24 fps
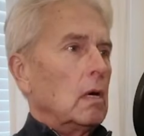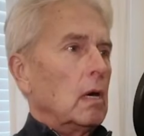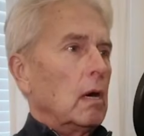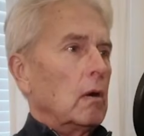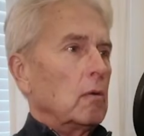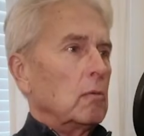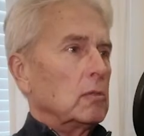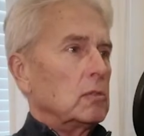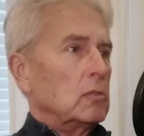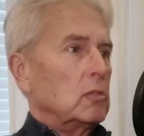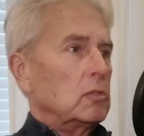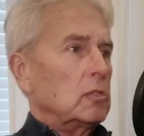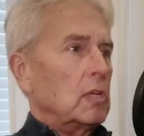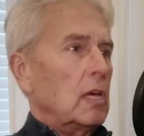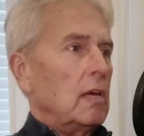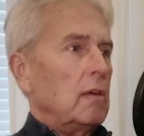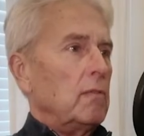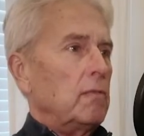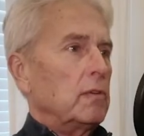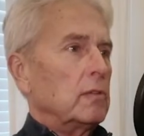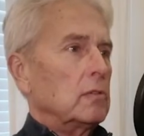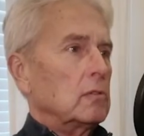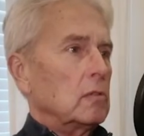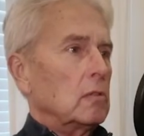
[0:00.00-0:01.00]
I was
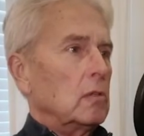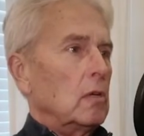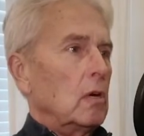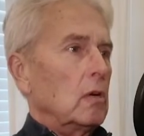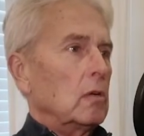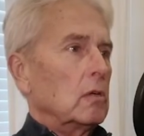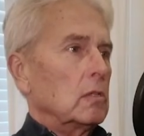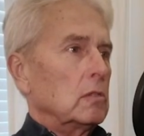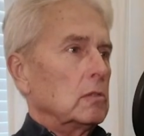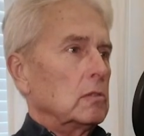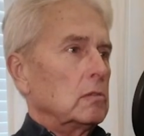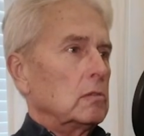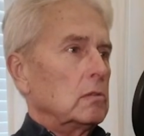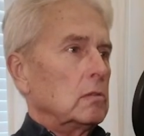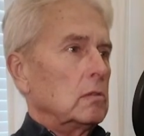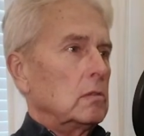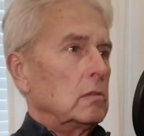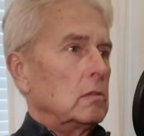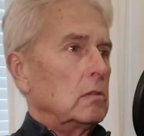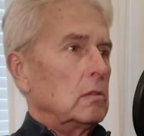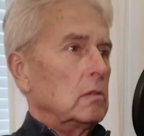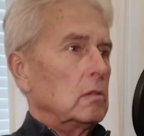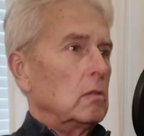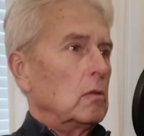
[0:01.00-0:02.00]
safe as long as
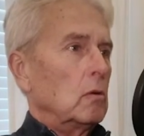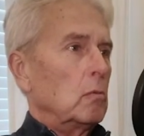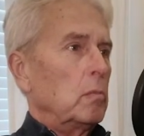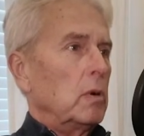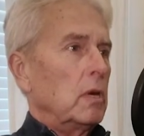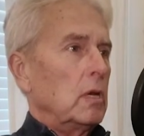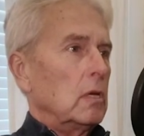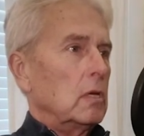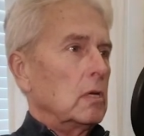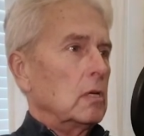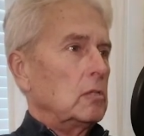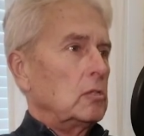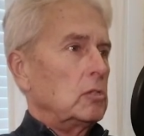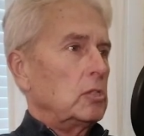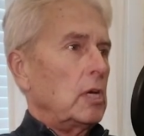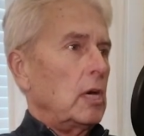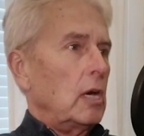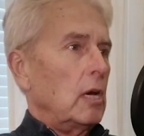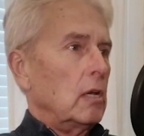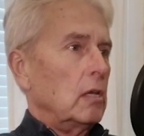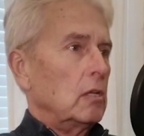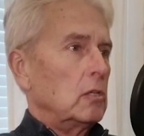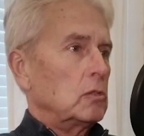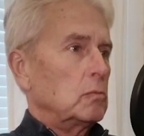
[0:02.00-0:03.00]
nobody could
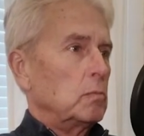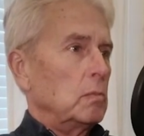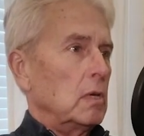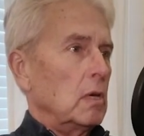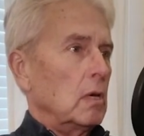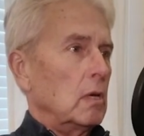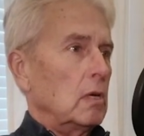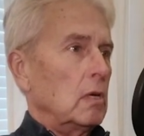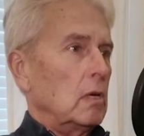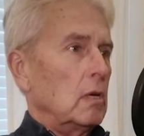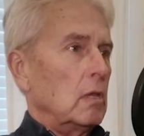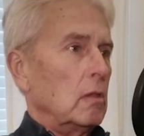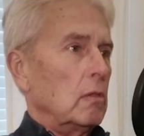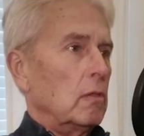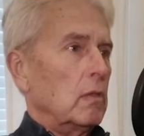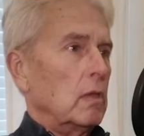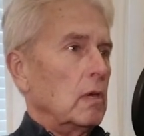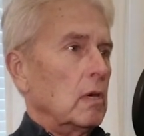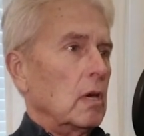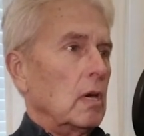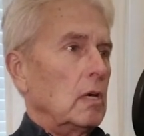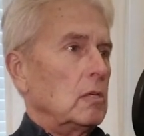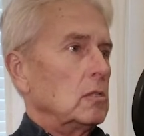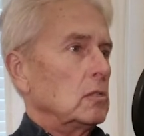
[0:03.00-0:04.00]
challenge me on
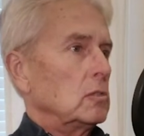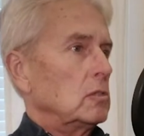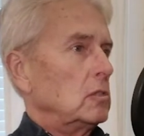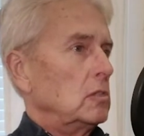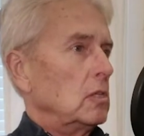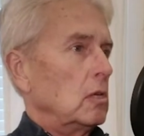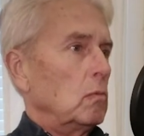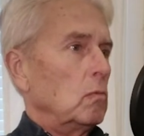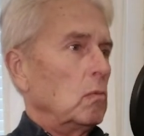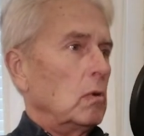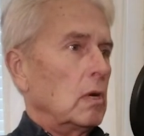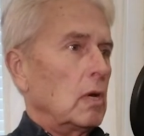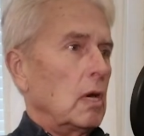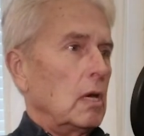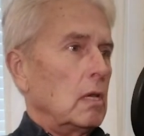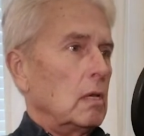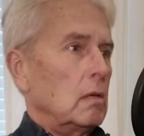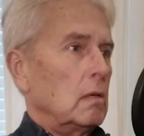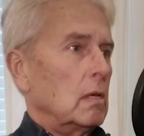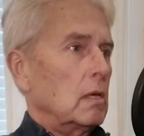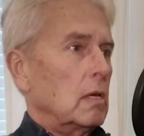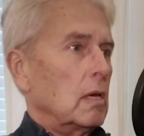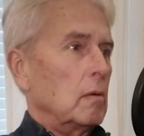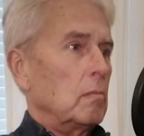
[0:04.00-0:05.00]
anything. I just
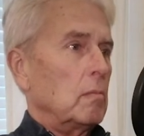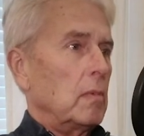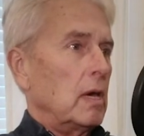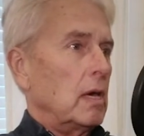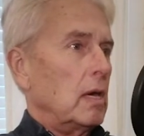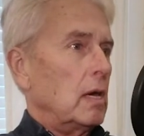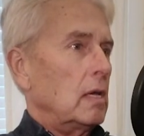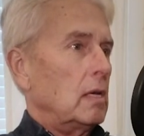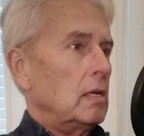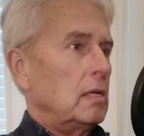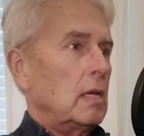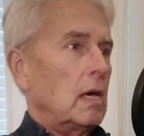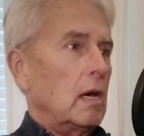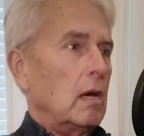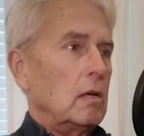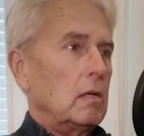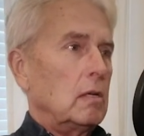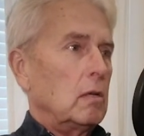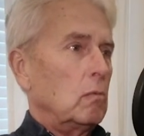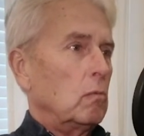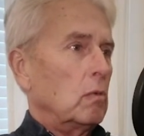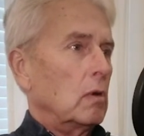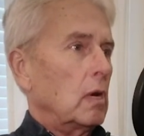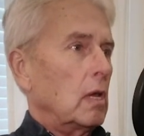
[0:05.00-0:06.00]
kept my head down,
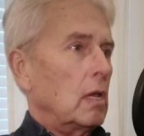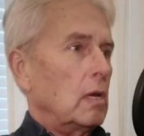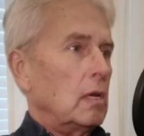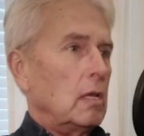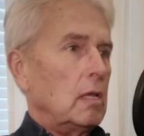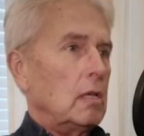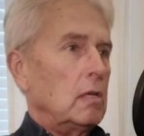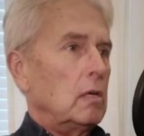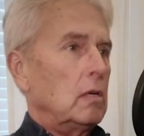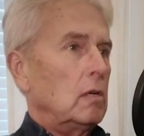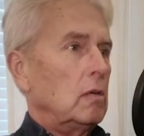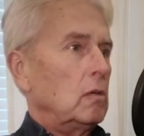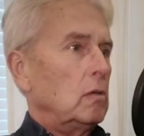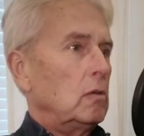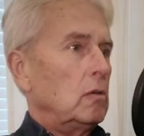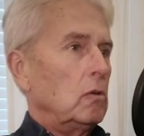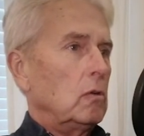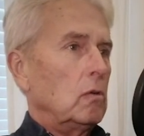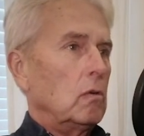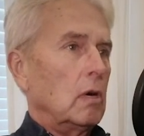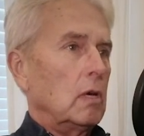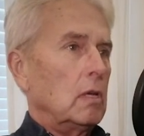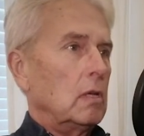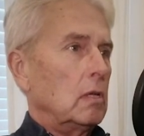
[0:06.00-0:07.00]
did what I needed to
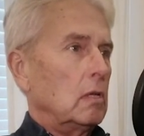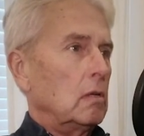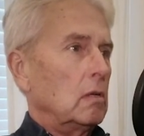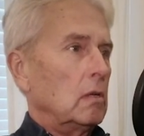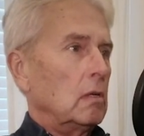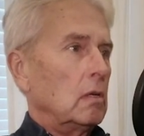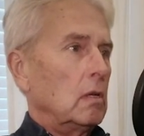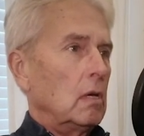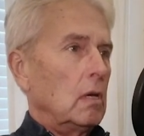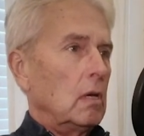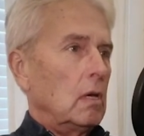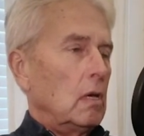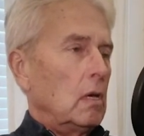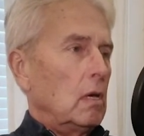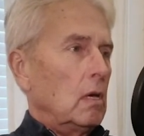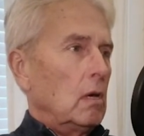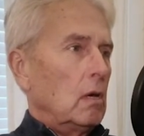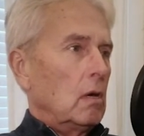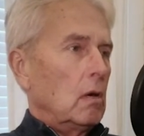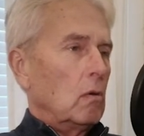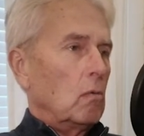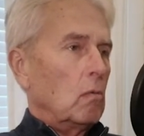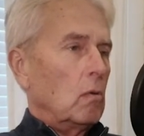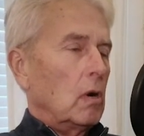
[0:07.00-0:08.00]
do. I didn't
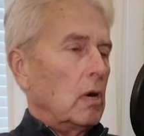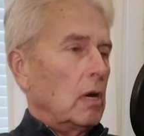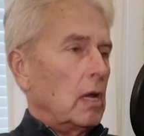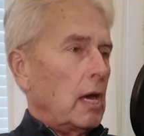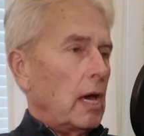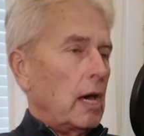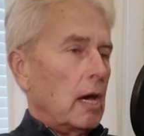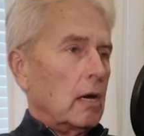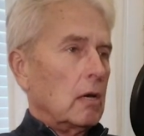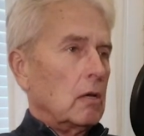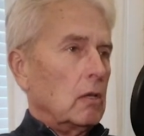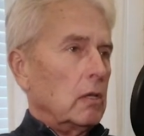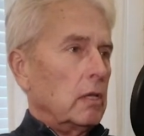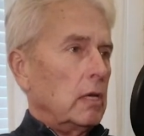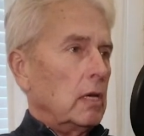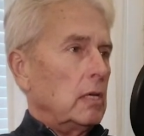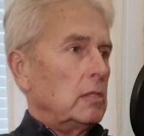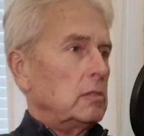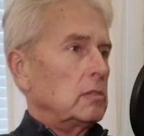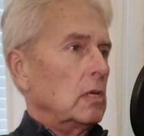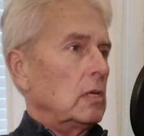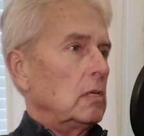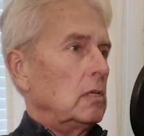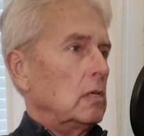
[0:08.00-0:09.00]
want
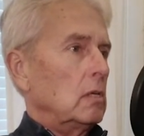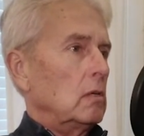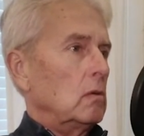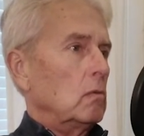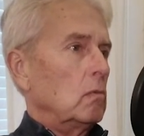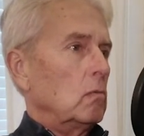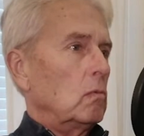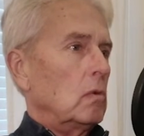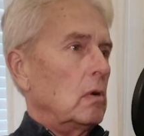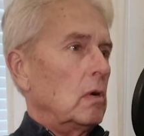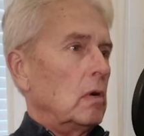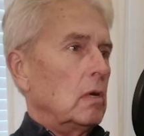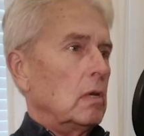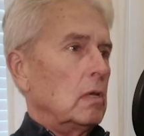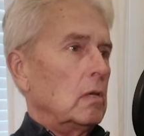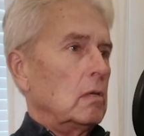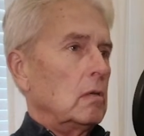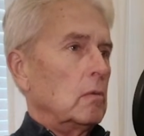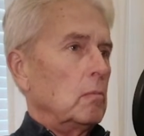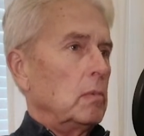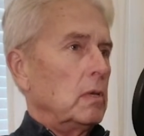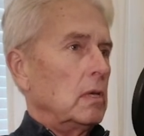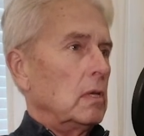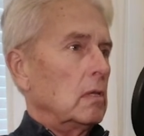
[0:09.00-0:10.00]
accolades. I didn't want it
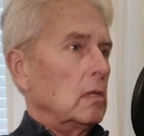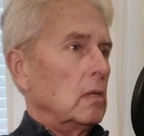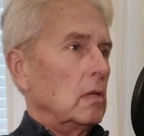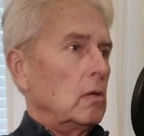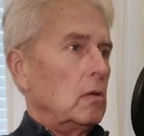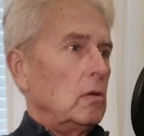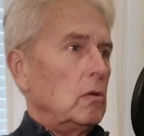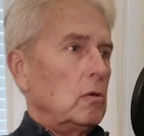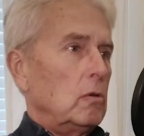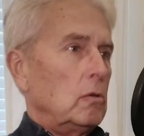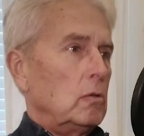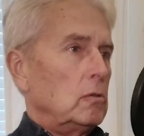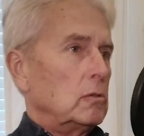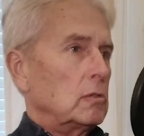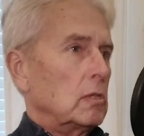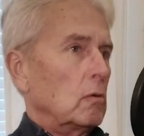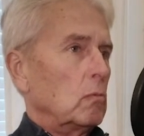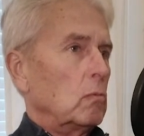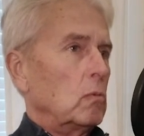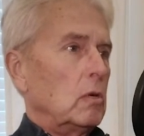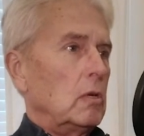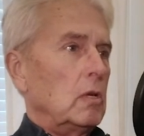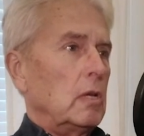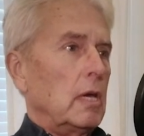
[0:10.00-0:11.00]
to be in the news. I
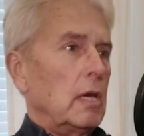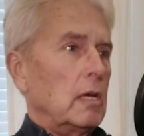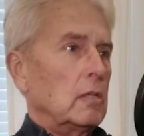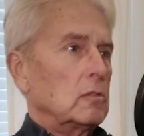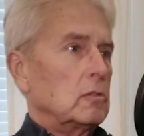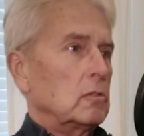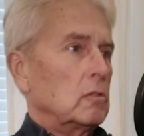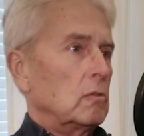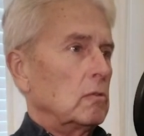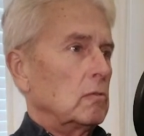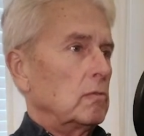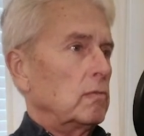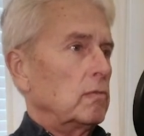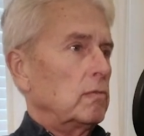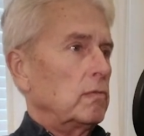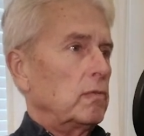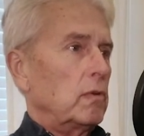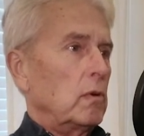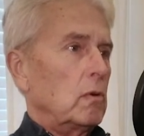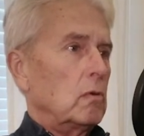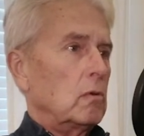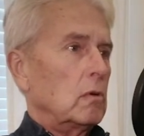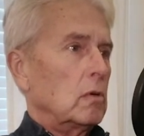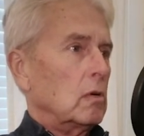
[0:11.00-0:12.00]
wouldn't answer
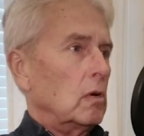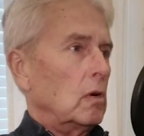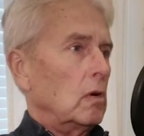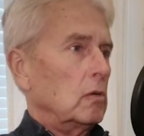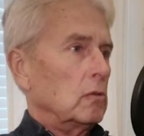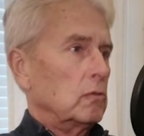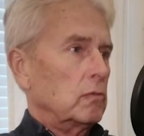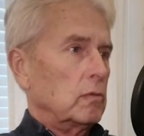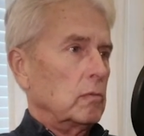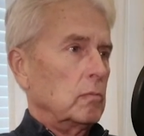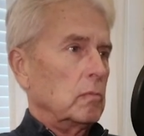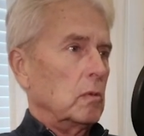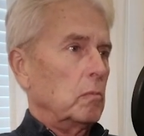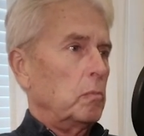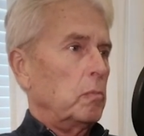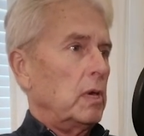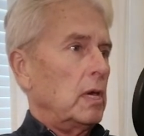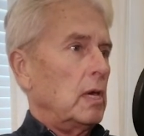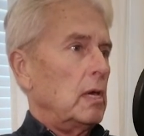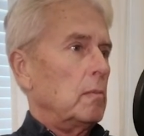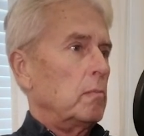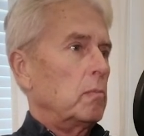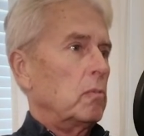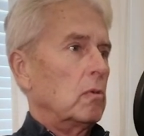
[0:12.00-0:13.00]
phone calls from the
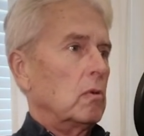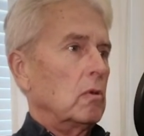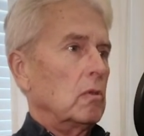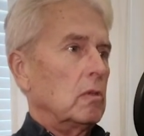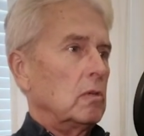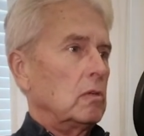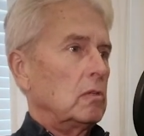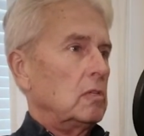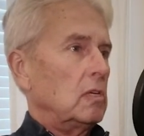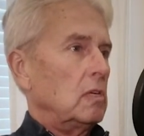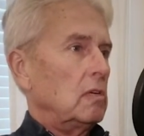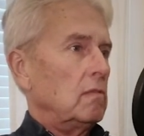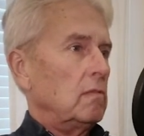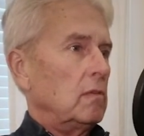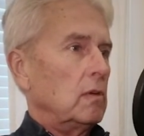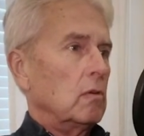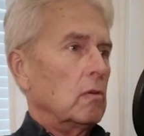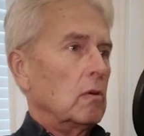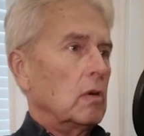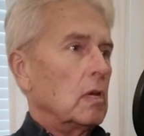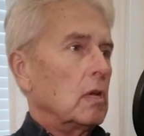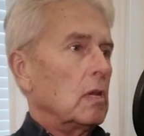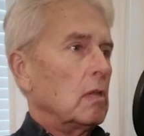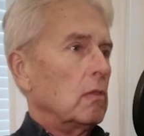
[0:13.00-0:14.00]
paper or the
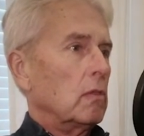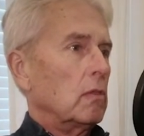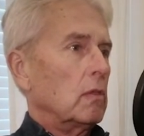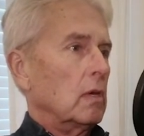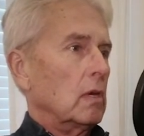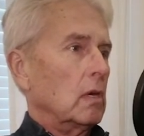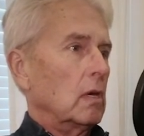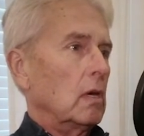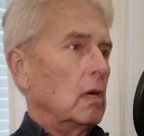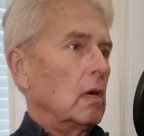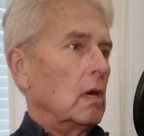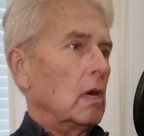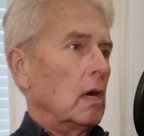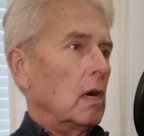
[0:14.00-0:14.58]
TV or anything.